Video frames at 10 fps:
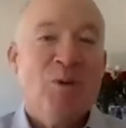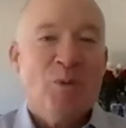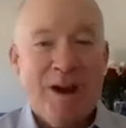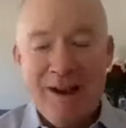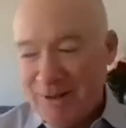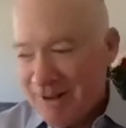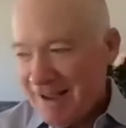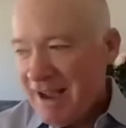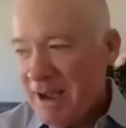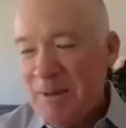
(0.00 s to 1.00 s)

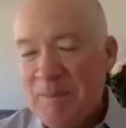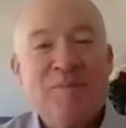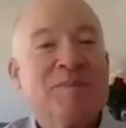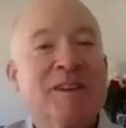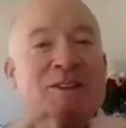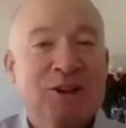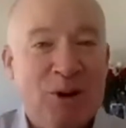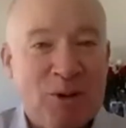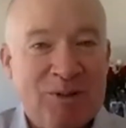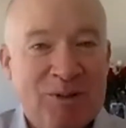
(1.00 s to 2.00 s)
Well,
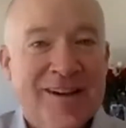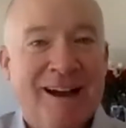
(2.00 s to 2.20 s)
so